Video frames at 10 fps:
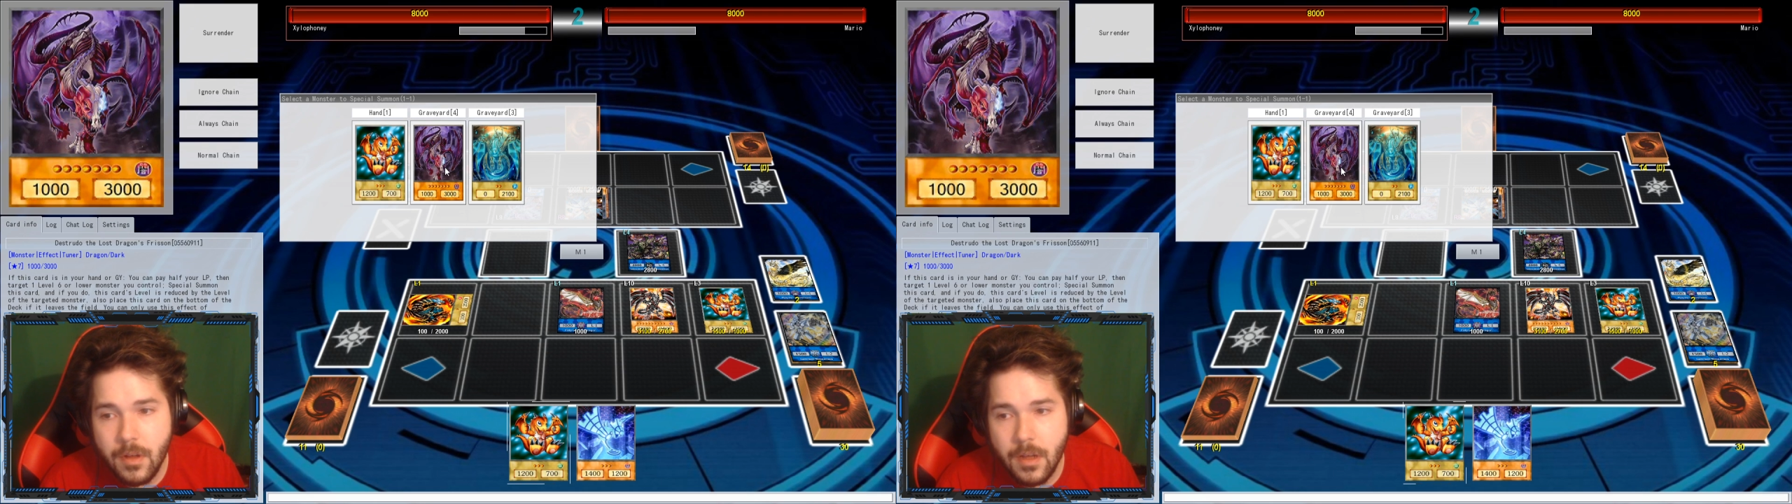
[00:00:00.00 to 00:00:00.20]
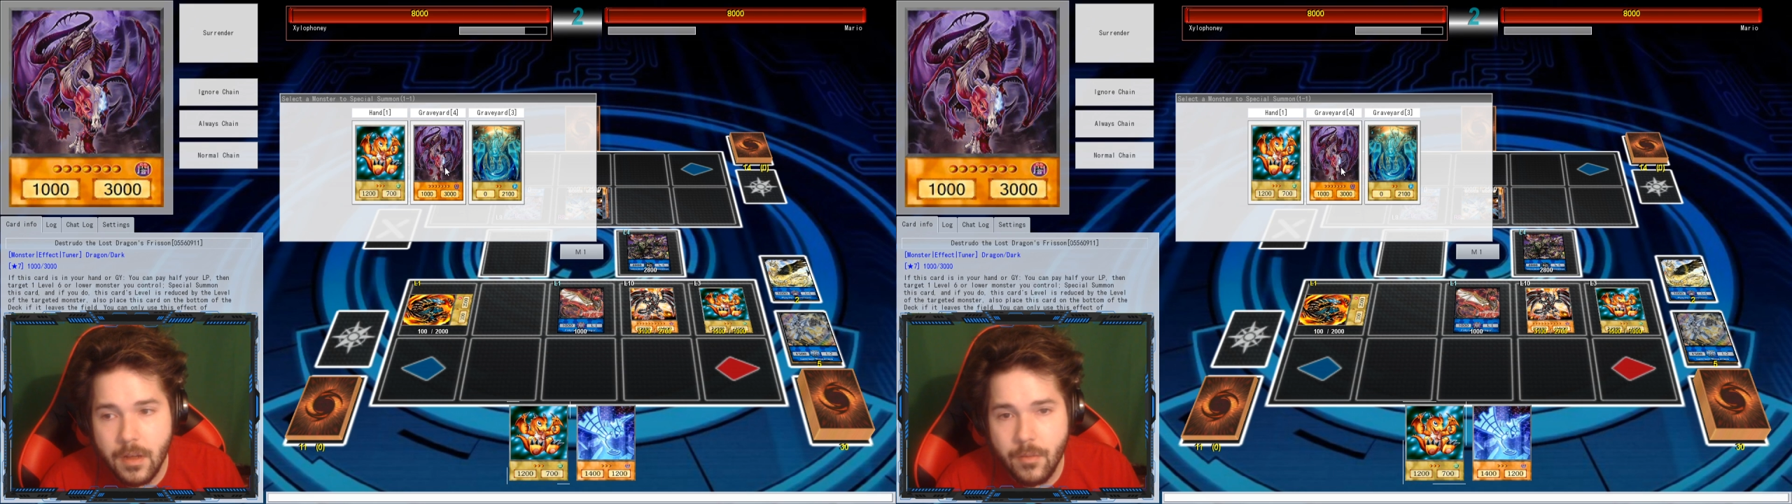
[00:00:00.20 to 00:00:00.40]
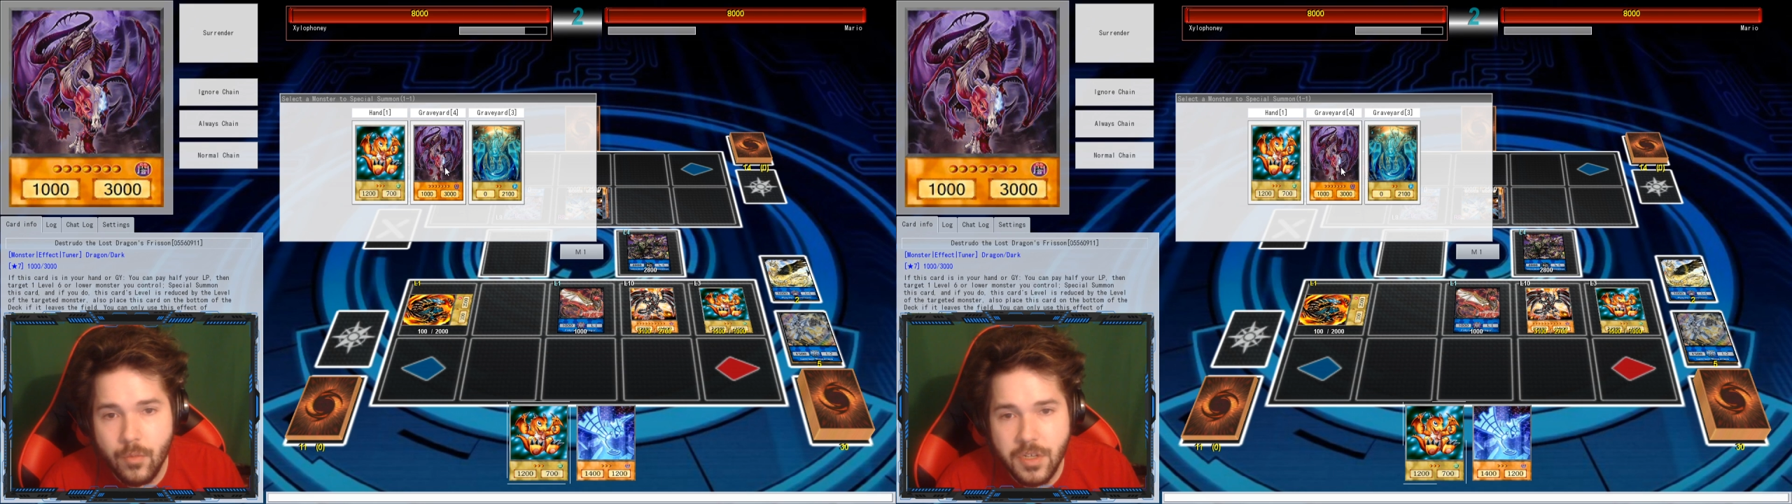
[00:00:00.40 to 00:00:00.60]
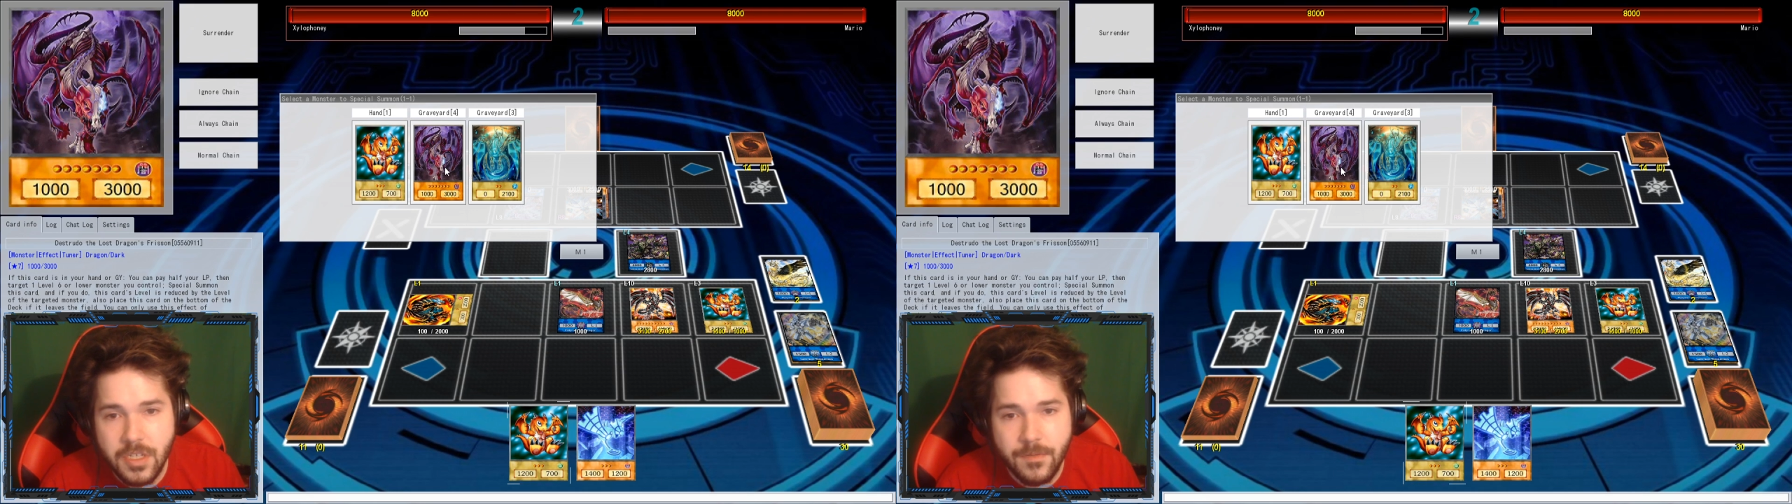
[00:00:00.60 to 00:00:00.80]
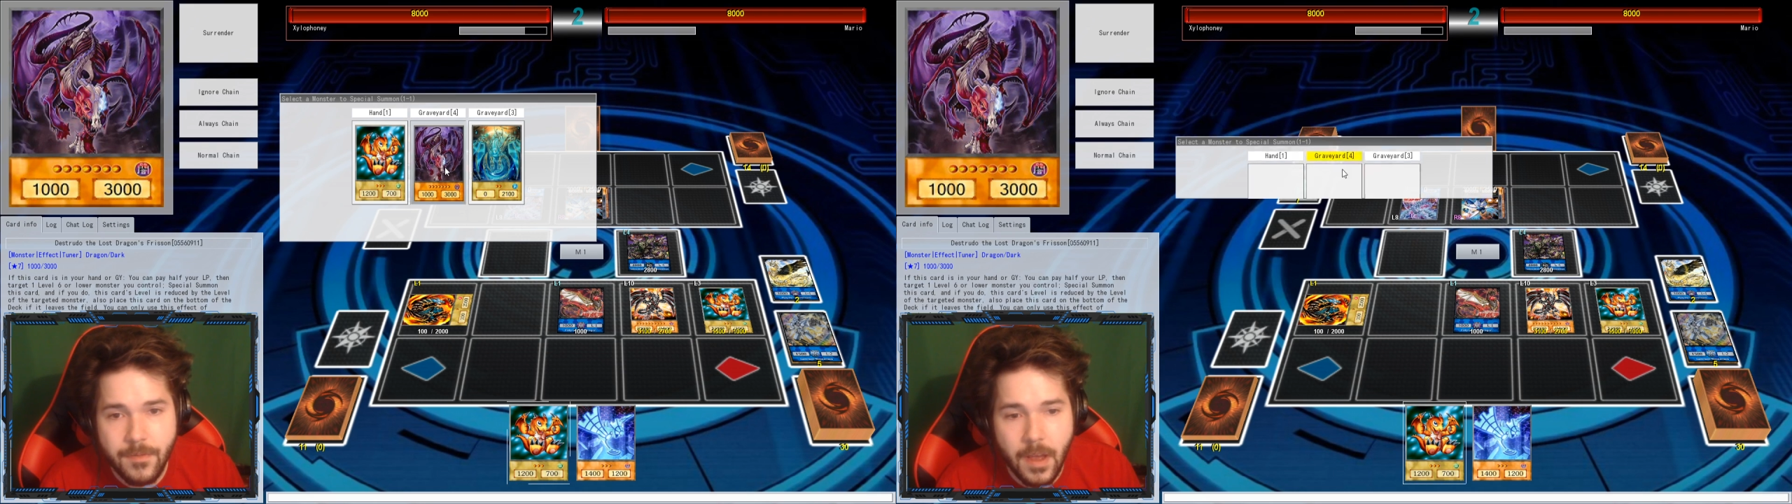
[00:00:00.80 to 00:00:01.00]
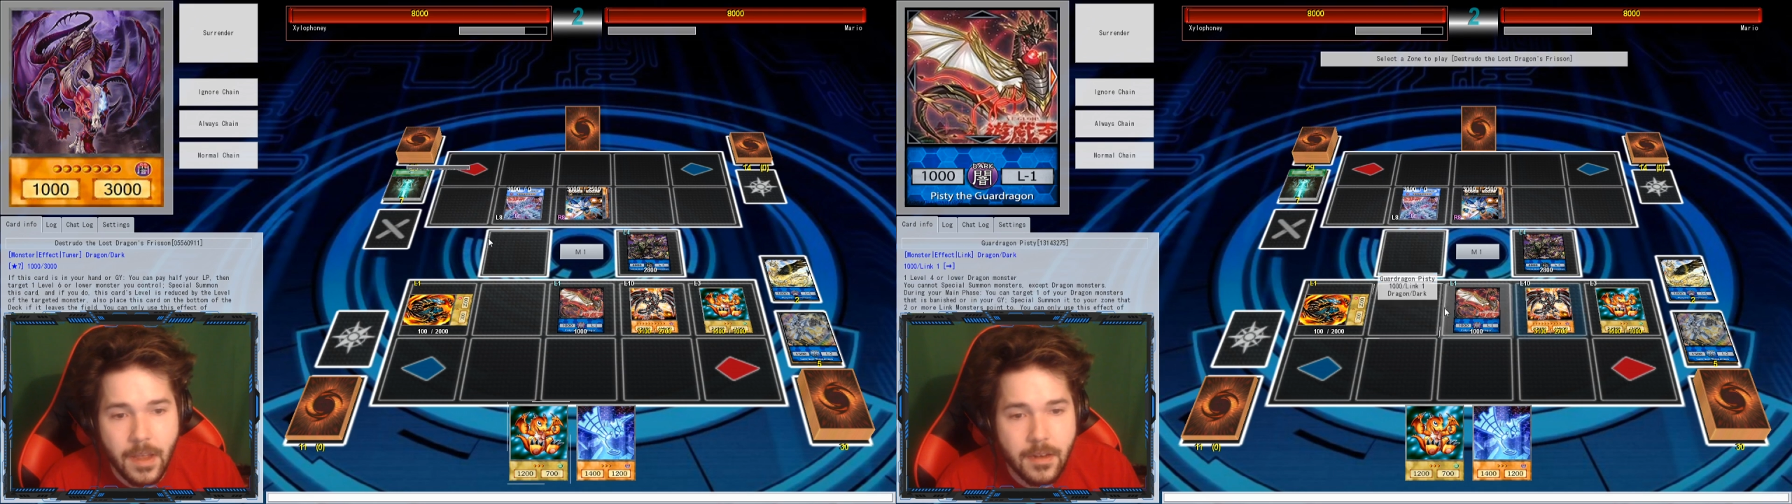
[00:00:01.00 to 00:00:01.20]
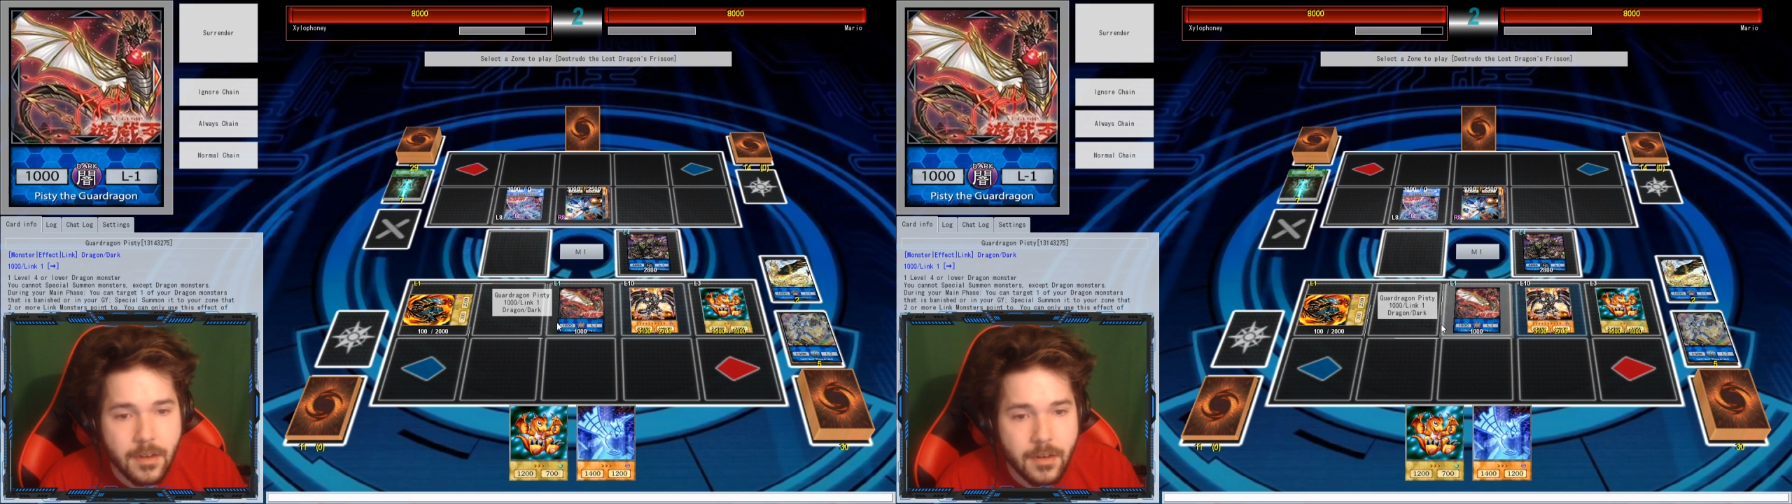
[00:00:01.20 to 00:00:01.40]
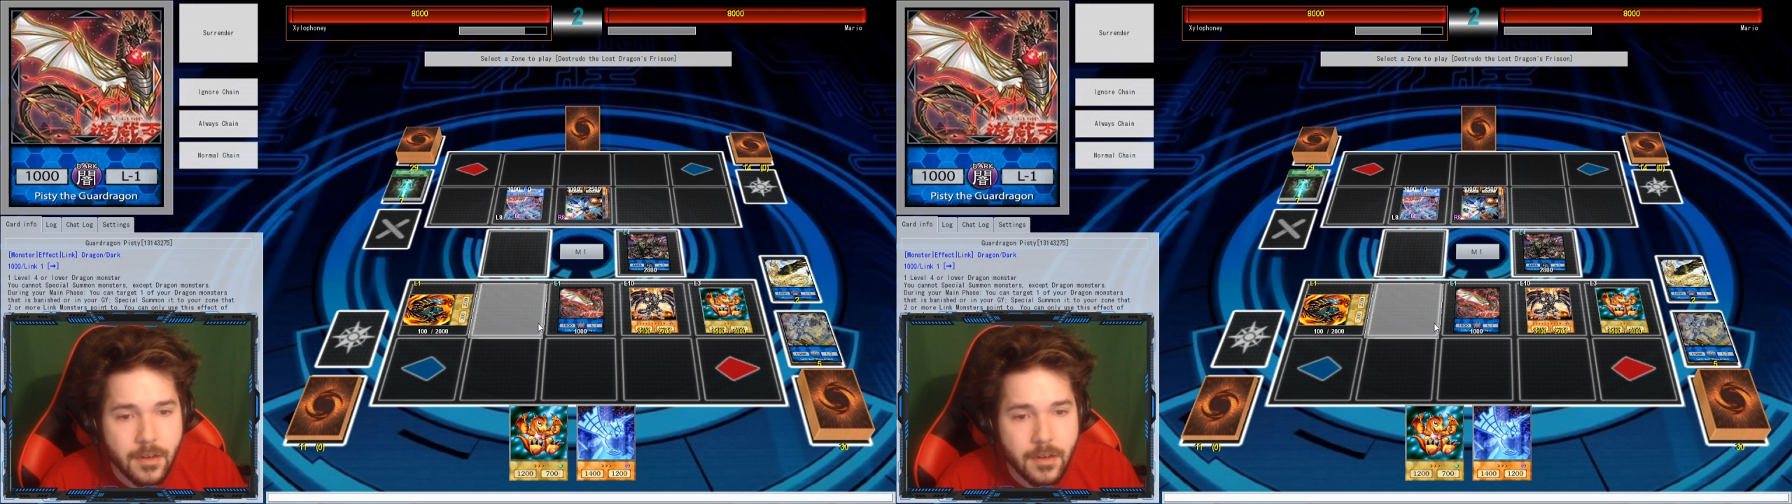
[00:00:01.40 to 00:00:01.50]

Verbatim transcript: um, which is fine.